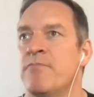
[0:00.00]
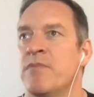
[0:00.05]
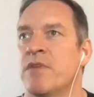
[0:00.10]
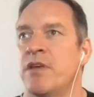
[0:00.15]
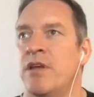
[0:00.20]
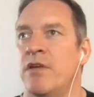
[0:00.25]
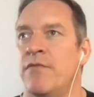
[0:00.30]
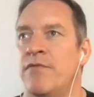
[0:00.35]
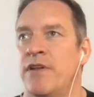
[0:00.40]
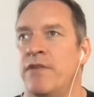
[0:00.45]
you
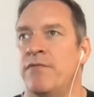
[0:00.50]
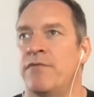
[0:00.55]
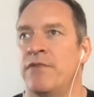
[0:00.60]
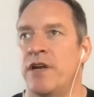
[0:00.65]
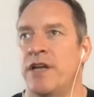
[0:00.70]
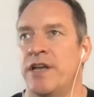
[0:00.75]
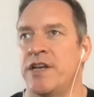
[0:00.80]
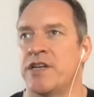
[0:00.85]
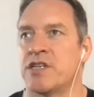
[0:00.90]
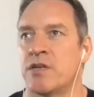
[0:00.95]
know, for, for
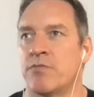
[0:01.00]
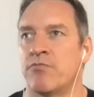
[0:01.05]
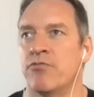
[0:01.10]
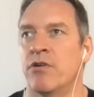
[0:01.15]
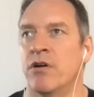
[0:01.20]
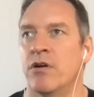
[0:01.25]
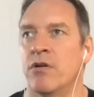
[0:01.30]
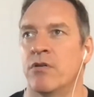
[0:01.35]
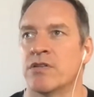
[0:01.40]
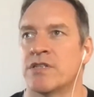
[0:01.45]
leadership
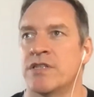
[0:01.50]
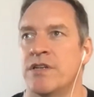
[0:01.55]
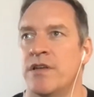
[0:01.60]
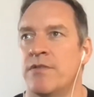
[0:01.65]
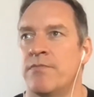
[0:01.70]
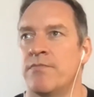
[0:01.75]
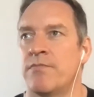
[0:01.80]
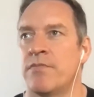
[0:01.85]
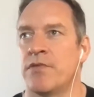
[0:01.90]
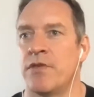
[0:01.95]
roles, you know,
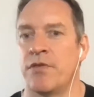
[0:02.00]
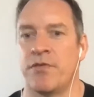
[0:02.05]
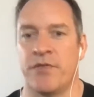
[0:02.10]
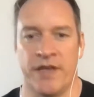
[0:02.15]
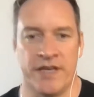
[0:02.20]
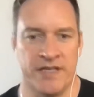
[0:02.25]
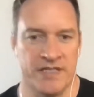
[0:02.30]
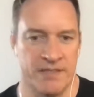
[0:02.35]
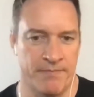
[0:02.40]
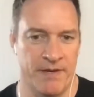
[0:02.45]
the
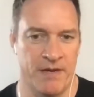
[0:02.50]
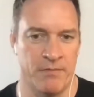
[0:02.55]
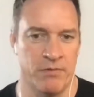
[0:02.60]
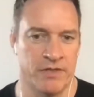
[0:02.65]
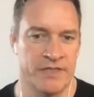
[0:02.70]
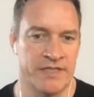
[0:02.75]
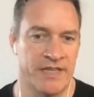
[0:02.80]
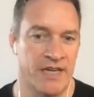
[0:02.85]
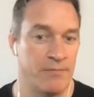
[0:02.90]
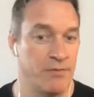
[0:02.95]
things that people
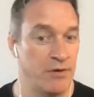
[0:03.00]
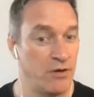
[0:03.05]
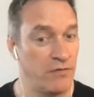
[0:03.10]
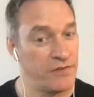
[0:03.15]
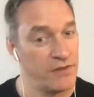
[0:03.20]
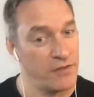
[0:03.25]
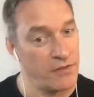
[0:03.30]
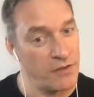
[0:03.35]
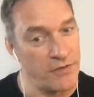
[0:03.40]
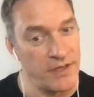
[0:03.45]
say, but
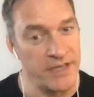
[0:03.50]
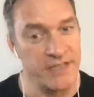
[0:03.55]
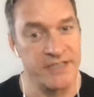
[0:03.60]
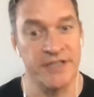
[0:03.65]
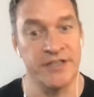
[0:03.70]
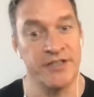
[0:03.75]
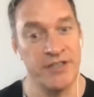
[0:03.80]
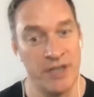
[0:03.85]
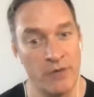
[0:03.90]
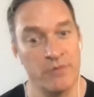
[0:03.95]
often the things they
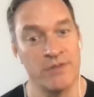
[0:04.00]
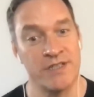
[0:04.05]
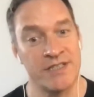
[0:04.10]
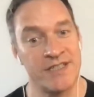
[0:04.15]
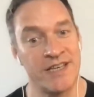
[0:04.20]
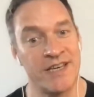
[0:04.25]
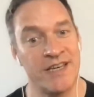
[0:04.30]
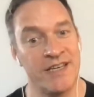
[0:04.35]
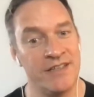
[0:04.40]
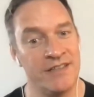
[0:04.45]
don't
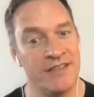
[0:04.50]
say